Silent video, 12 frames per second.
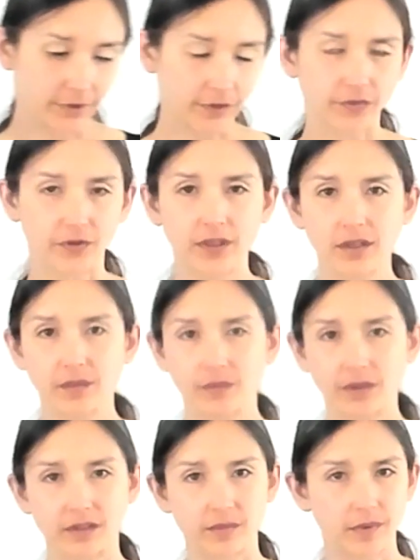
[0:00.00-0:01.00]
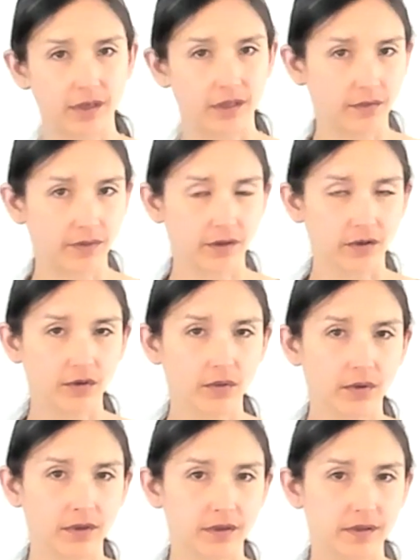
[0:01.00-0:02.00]
The freedom we speak of in the
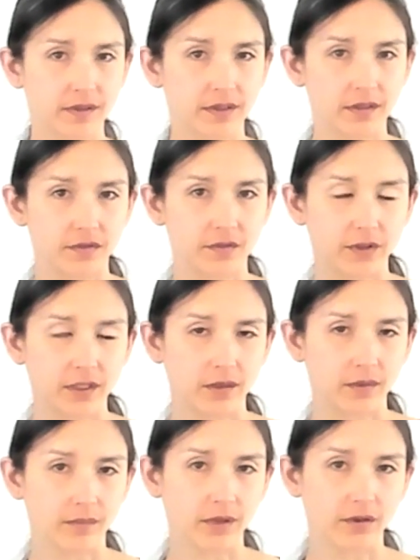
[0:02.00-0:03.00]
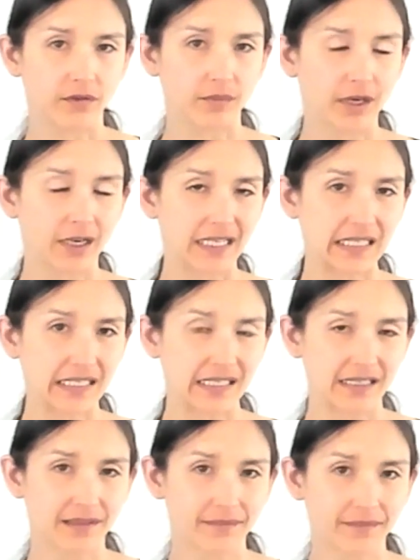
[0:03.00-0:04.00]
Course is freedom of
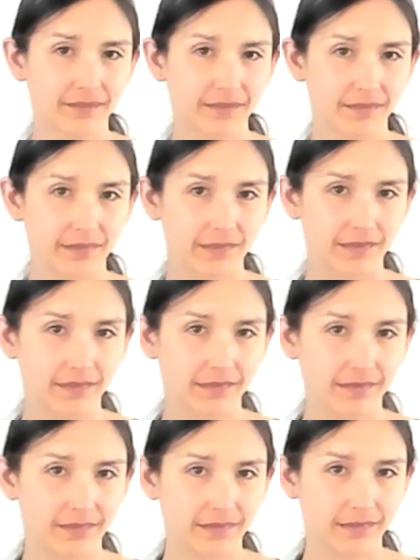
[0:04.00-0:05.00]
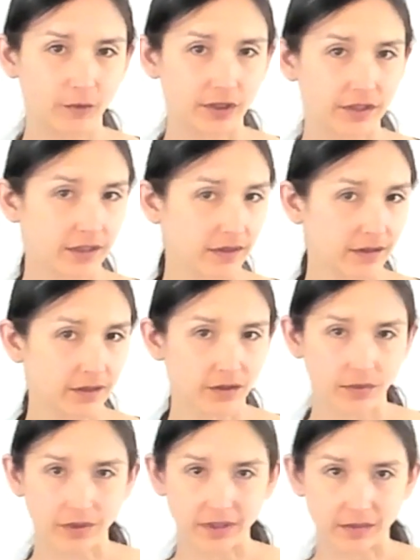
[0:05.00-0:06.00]
mind, which doesn't
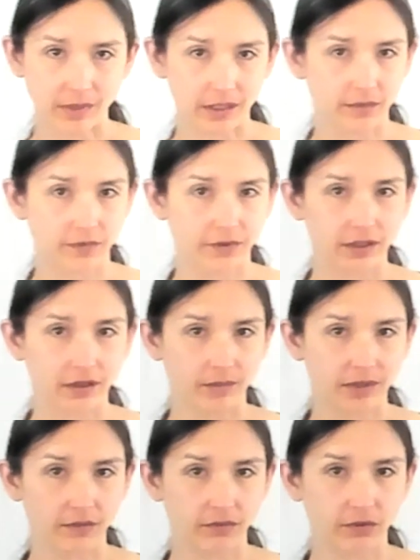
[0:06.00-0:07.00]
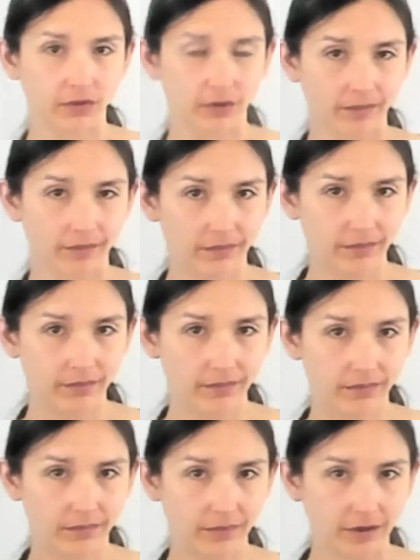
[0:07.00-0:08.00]
always mean freedom in form.
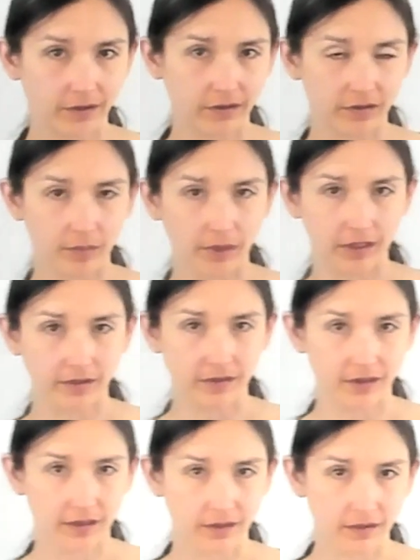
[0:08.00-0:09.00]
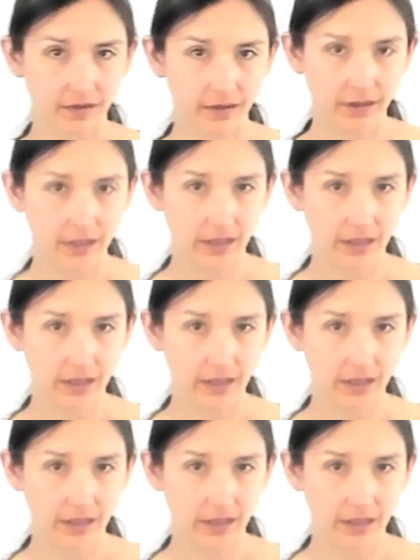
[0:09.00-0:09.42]
Does this make sense?